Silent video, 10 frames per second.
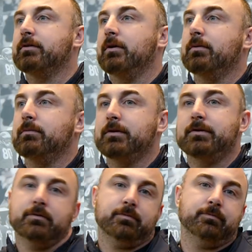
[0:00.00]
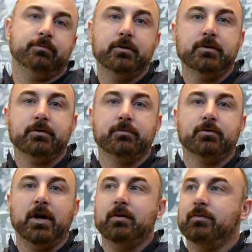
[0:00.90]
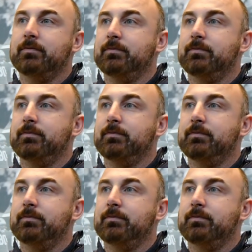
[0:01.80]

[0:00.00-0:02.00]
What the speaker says: So it's you just try to,